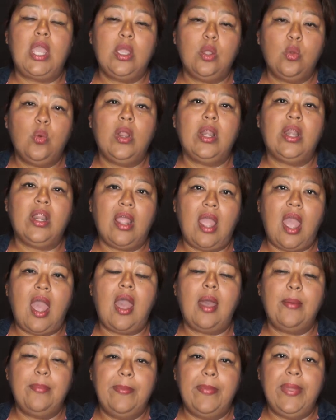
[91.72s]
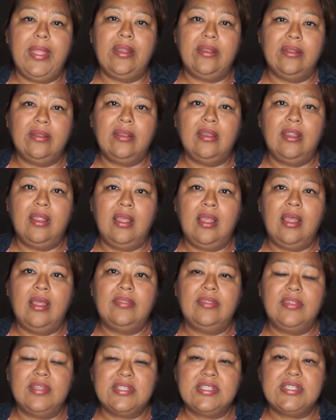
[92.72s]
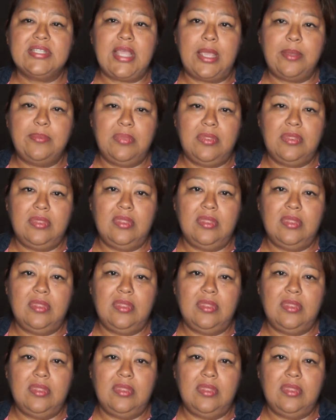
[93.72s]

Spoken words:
were having the same